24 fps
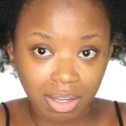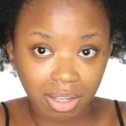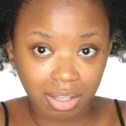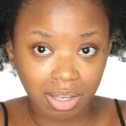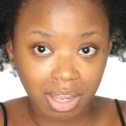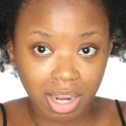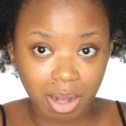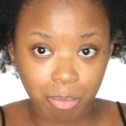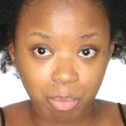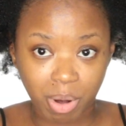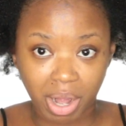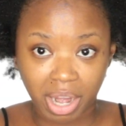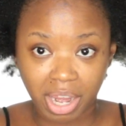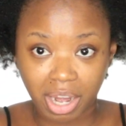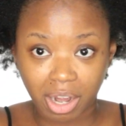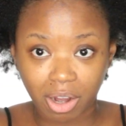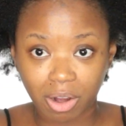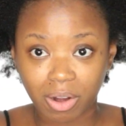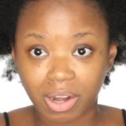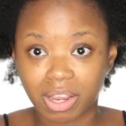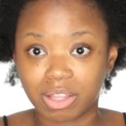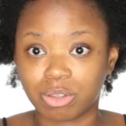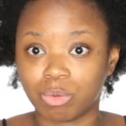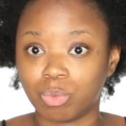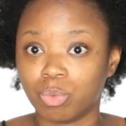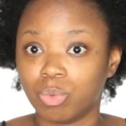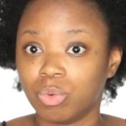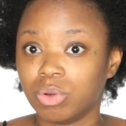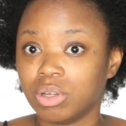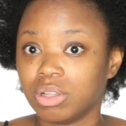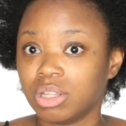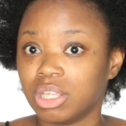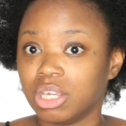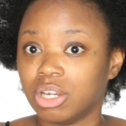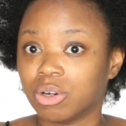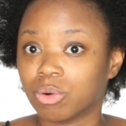Like, my hair has
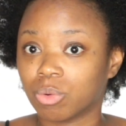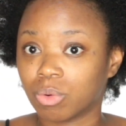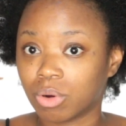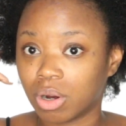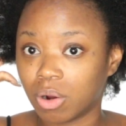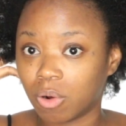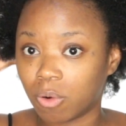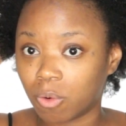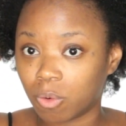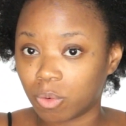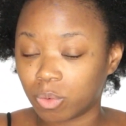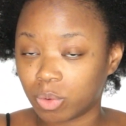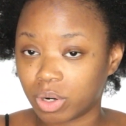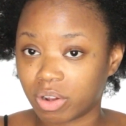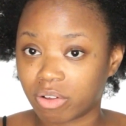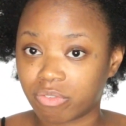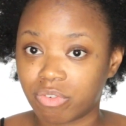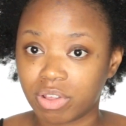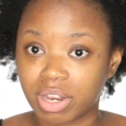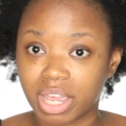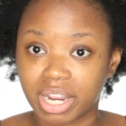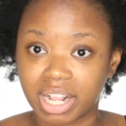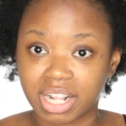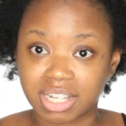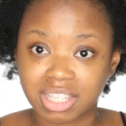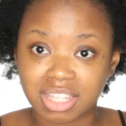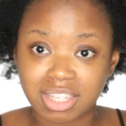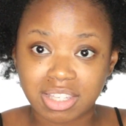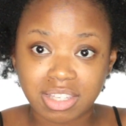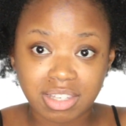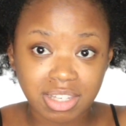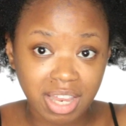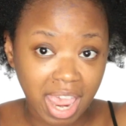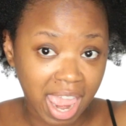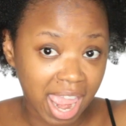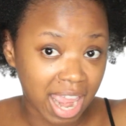really grown. I feel like it's
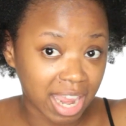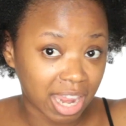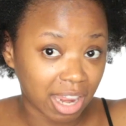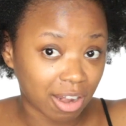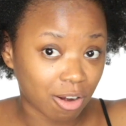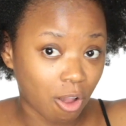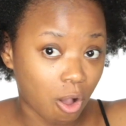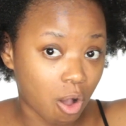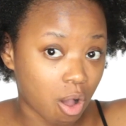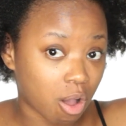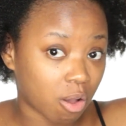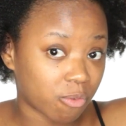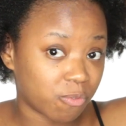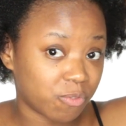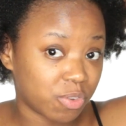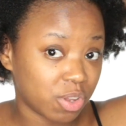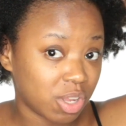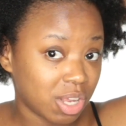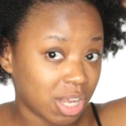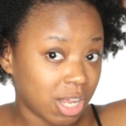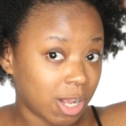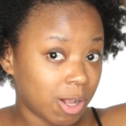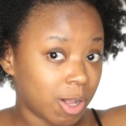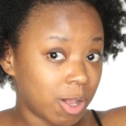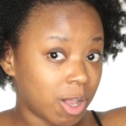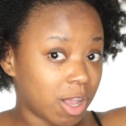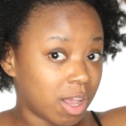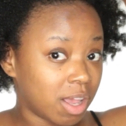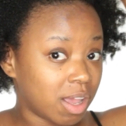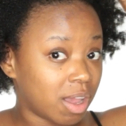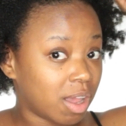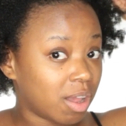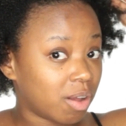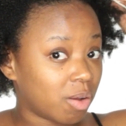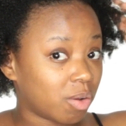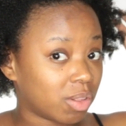taken off.
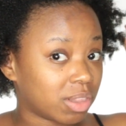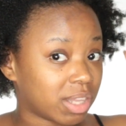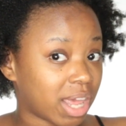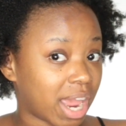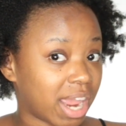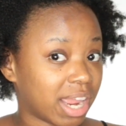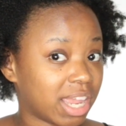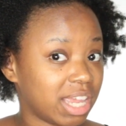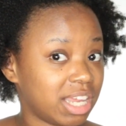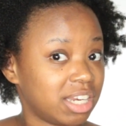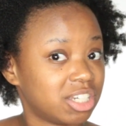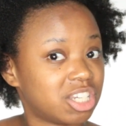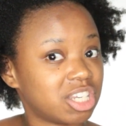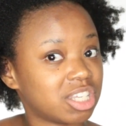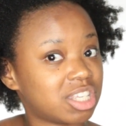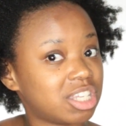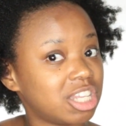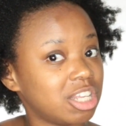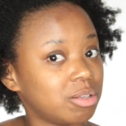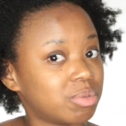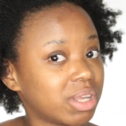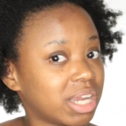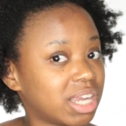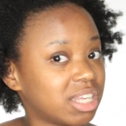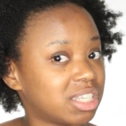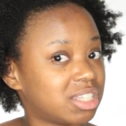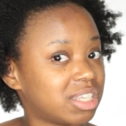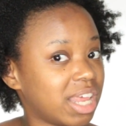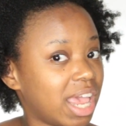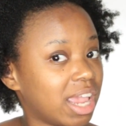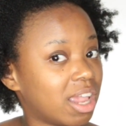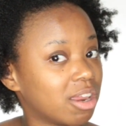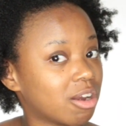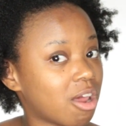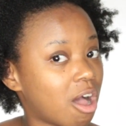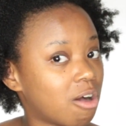Like, it just seems like it's
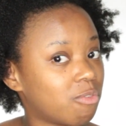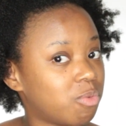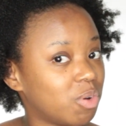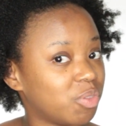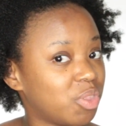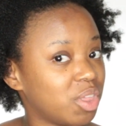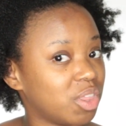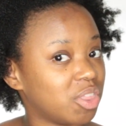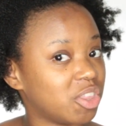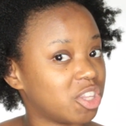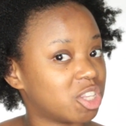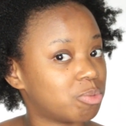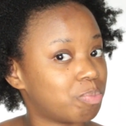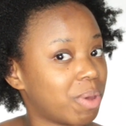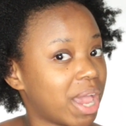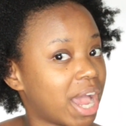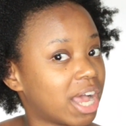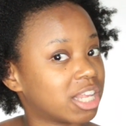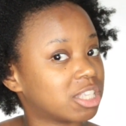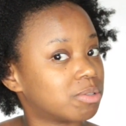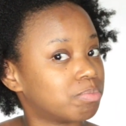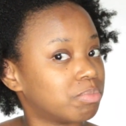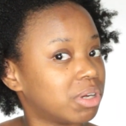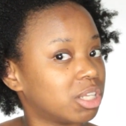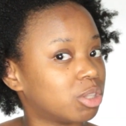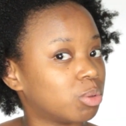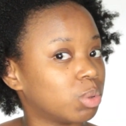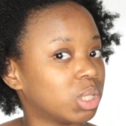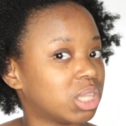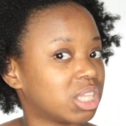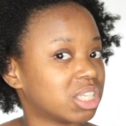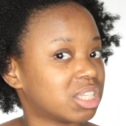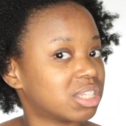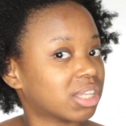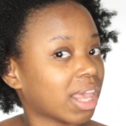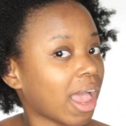taken off within this past month
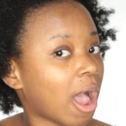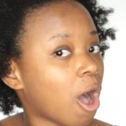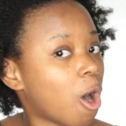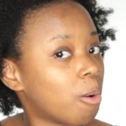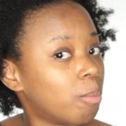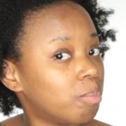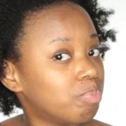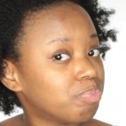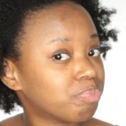with the scalp